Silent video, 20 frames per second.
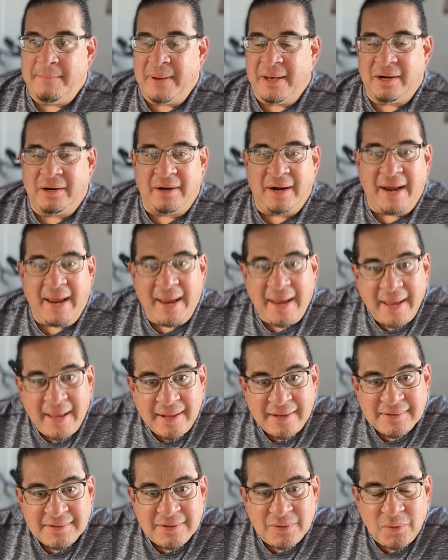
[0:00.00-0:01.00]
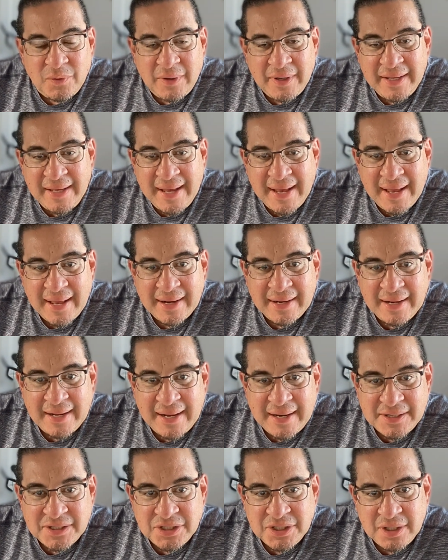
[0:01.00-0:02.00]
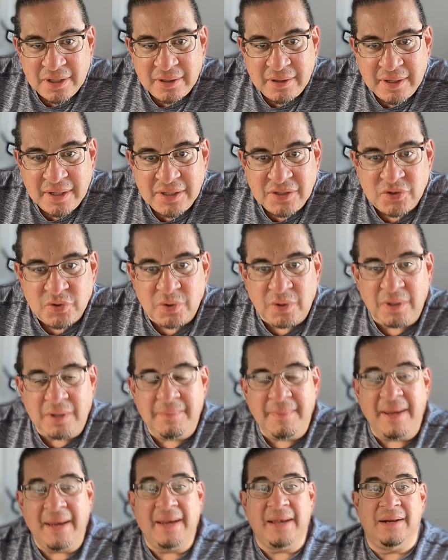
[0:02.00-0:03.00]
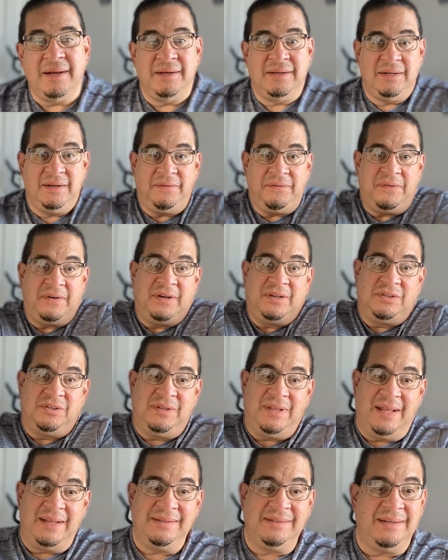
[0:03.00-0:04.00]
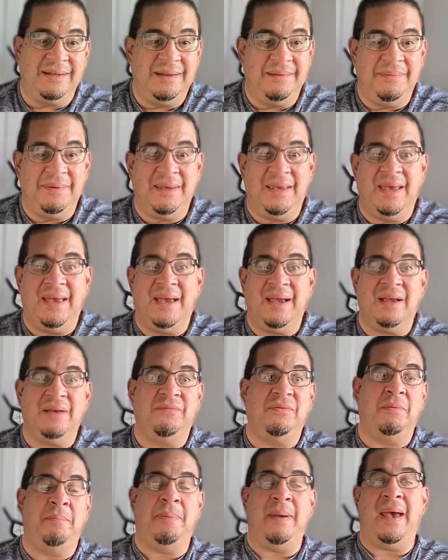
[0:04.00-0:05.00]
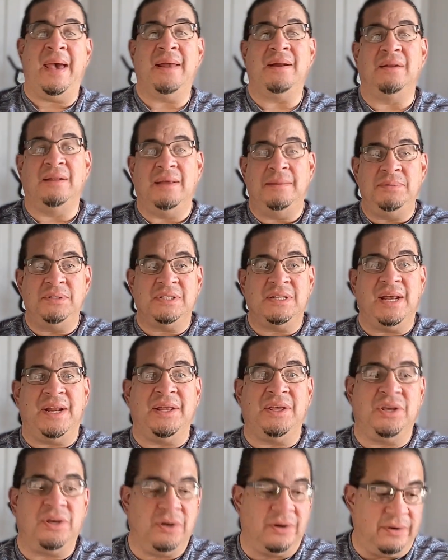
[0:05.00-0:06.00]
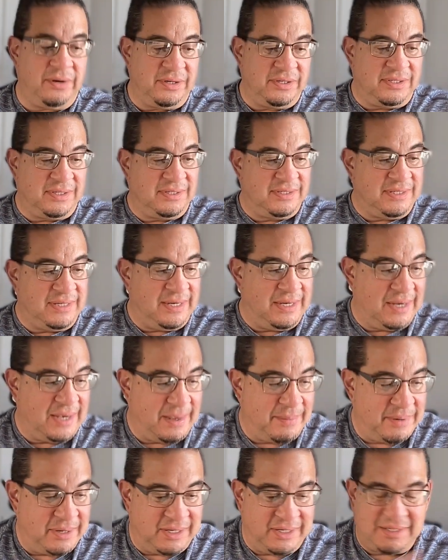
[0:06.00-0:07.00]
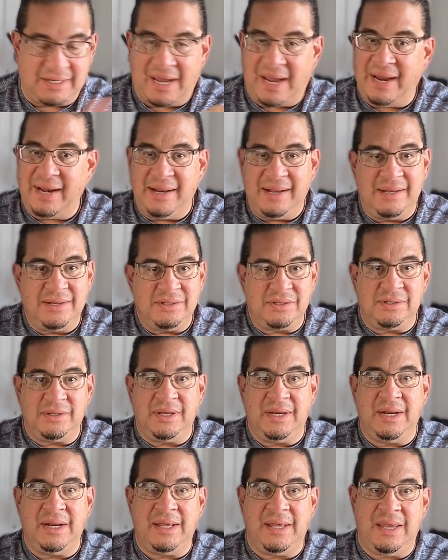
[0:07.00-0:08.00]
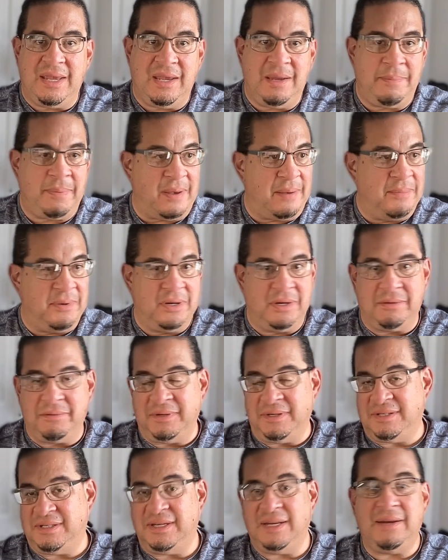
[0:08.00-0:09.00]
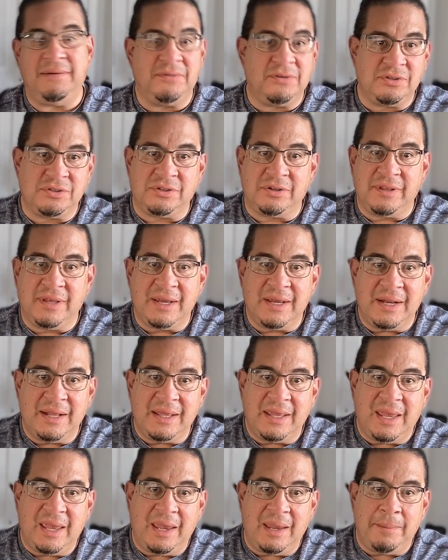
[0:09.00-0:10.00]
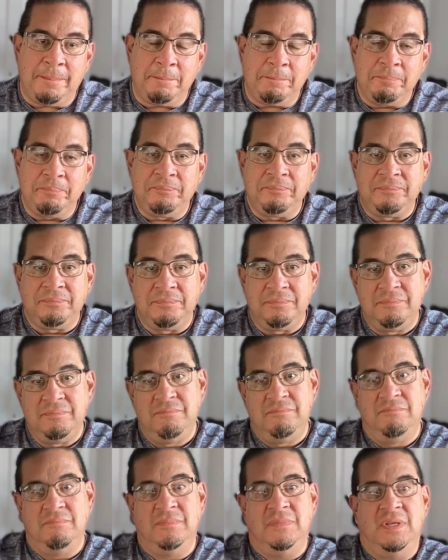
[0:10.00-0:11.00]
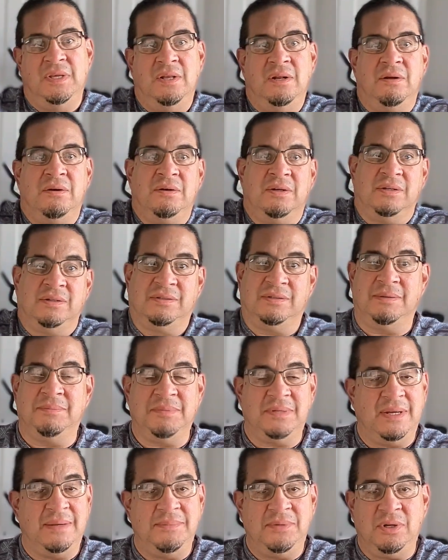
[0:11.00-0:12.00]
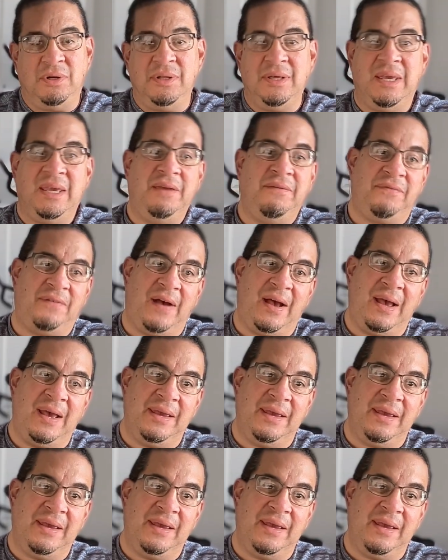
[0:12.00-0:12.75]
better hands than what he had last year. He's really making a difference. So that's going to be a heck of a battle. I'm just kind of curious to see how many tight ends are they going to keep? How many receivers are they going to keep? Because sometimes they only keep 5.